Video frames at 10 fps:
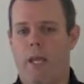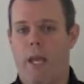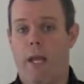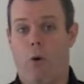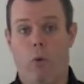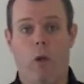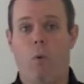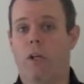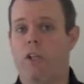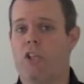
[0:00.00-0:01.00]
And I really
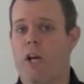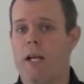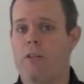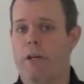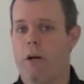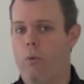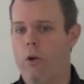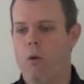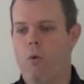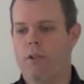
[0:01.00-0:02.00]
wanted to change that. I
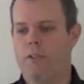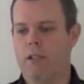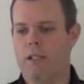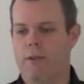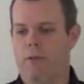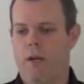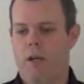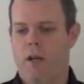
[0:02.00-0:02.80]
really wanted to live